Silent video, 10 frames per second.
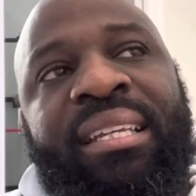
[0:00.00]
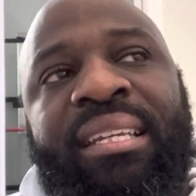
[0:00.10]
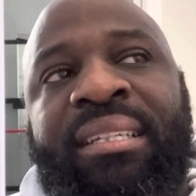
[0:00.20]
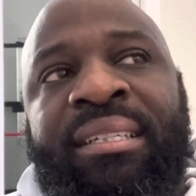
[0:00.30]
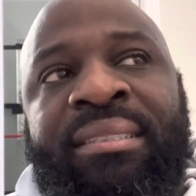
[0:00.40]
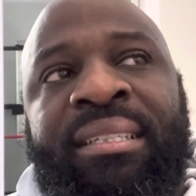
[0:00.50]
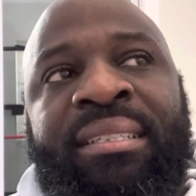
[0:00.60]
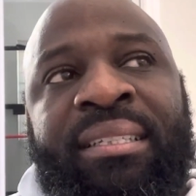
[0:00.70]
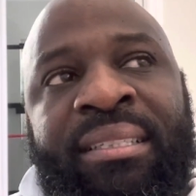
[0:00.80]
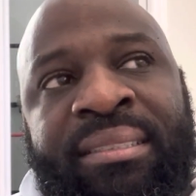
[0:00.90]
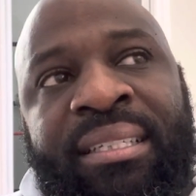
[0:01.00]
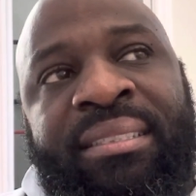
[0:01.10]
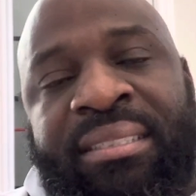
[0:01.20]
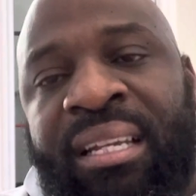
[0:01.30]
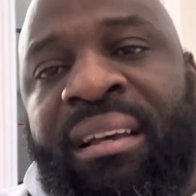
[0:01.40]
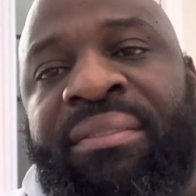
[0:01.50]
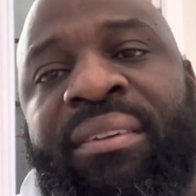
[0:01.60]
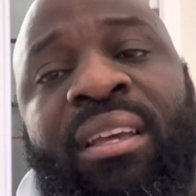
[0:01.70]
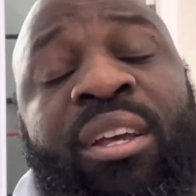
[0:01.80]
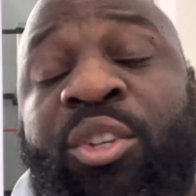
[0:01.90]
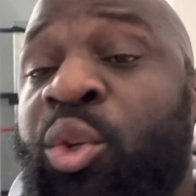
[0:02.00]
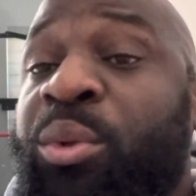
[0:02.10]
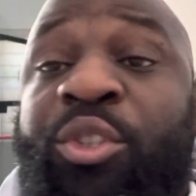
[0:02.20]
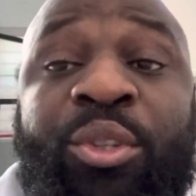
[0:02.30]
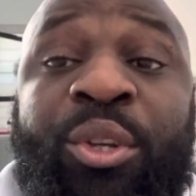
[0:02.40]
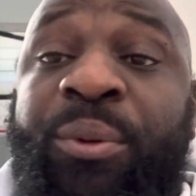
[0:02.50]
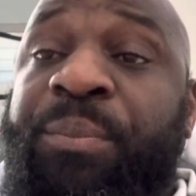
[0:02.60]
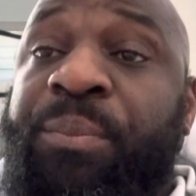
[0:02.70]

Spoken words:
is tough. Do what you do.